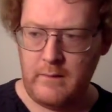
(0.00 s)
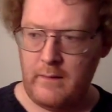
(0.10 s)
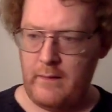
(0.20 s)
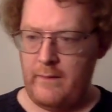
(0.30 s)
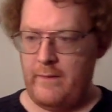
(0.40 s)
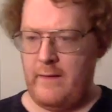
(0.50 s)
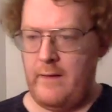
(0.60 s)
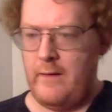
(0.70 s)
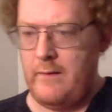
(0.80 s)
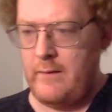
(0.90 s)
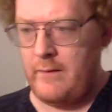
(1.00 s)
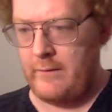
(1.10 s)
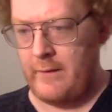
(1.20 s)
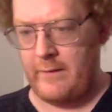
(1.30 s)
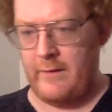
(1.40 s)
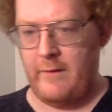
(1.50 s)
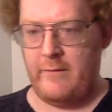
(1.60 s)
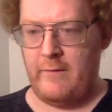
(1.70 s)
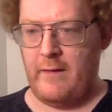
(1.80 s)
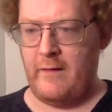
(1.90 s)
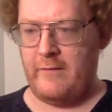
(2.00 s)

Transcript: And then it's got these, I guess